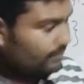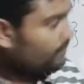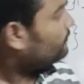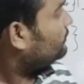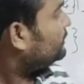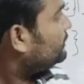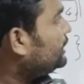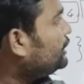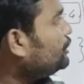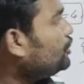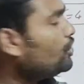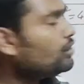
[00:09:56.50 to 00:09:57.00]

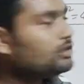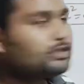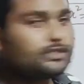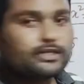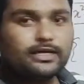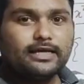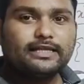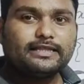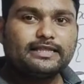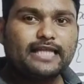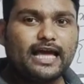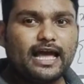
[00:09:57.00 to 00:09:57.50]
denotes
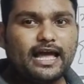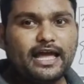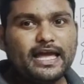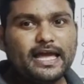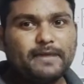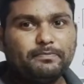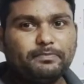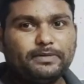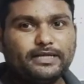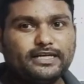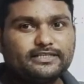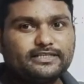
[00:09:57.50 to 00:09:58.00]
the
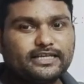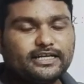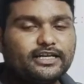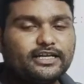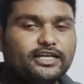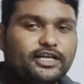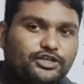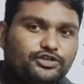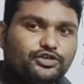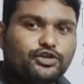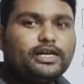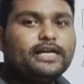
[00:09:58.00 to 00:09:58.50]
empty set.
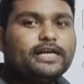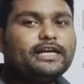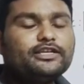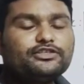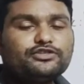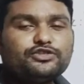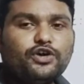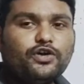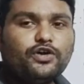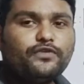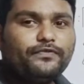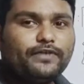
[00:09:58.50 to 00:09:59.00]
So let us
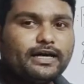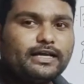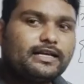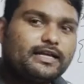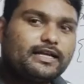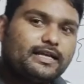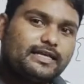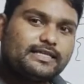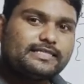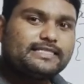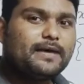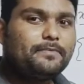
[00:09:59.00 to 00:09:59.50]
go for
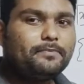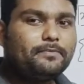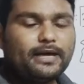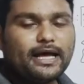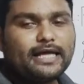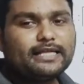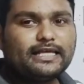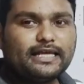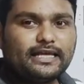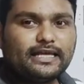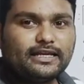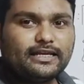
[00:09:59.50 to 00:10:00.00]
some
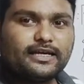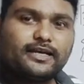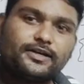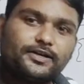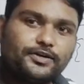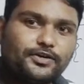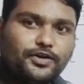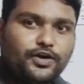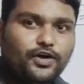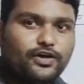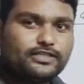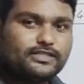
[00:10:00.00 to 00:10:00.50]
other
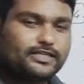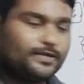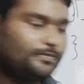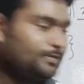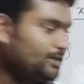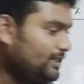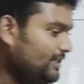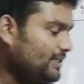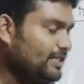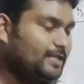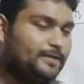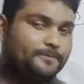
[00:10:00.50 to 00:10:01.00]
concept
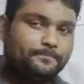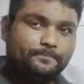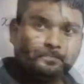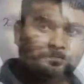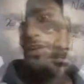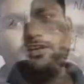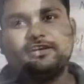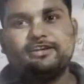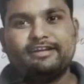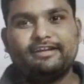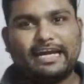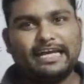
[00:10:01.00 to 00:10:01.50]
here.
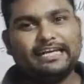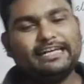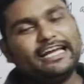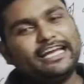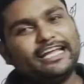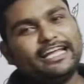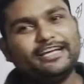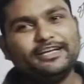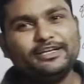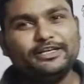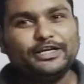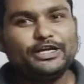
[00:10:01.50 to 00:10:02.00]
Right,
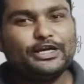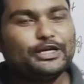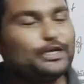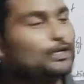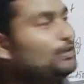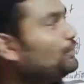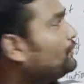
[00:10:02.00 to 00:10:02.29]
Nana? Look